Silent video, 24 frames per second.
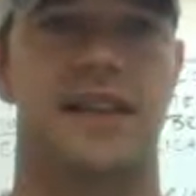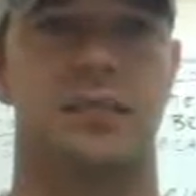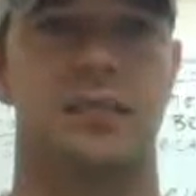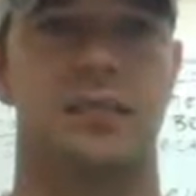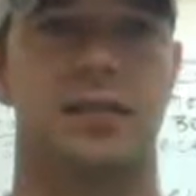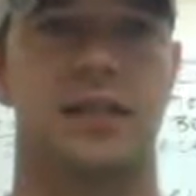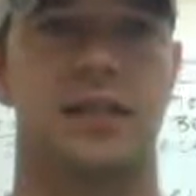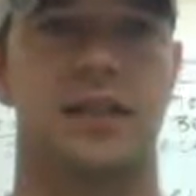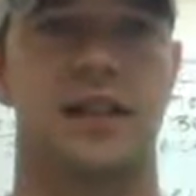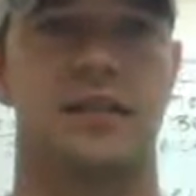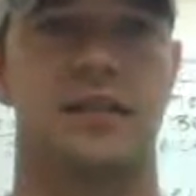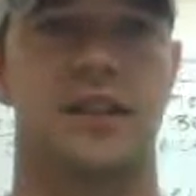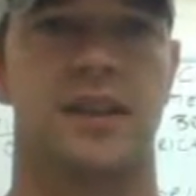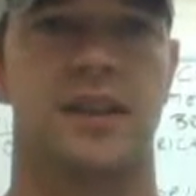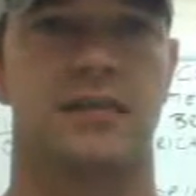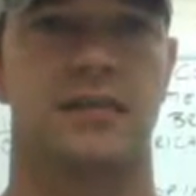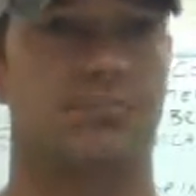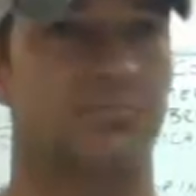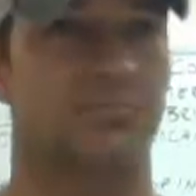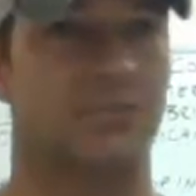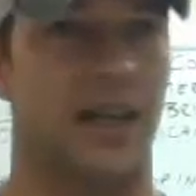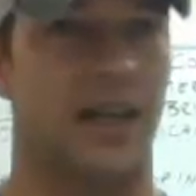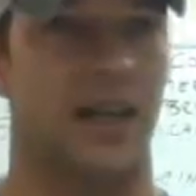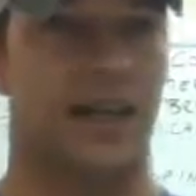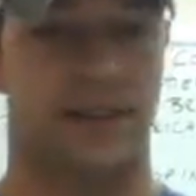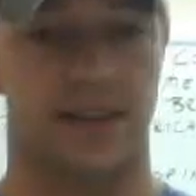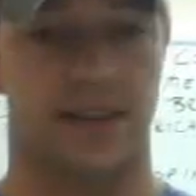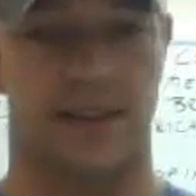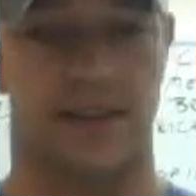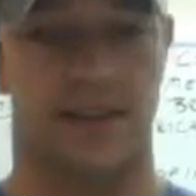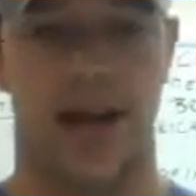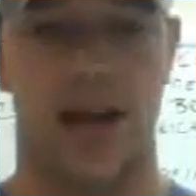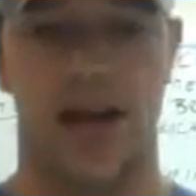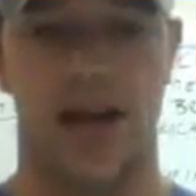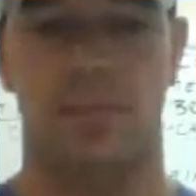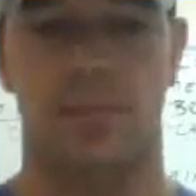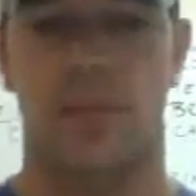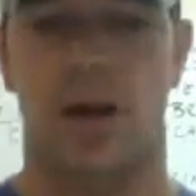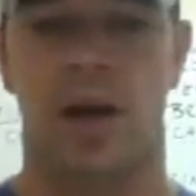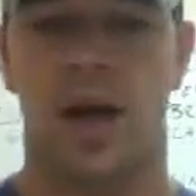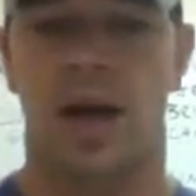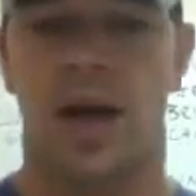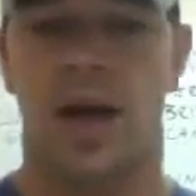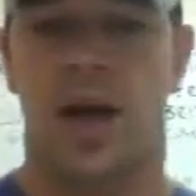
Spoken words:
they believe in at this time.